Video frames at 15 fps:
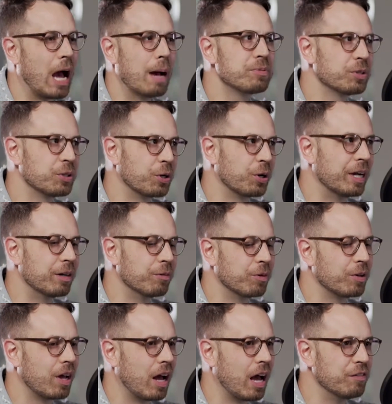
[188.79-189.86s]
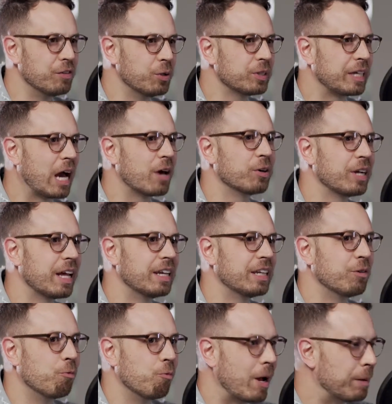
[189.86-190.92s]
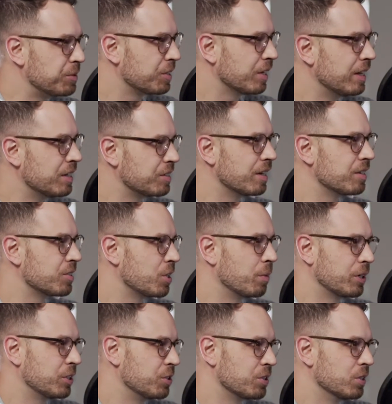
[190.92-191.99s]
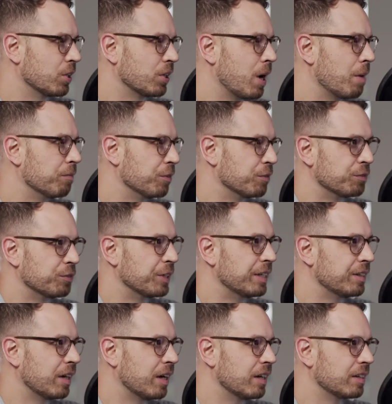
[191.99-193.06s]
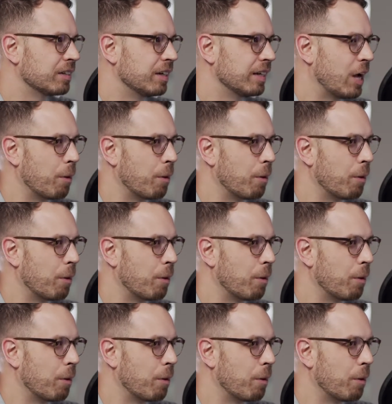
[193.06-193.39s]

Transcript: apps are great. Mm. Have you encountered any websites that someone can just look up for free that can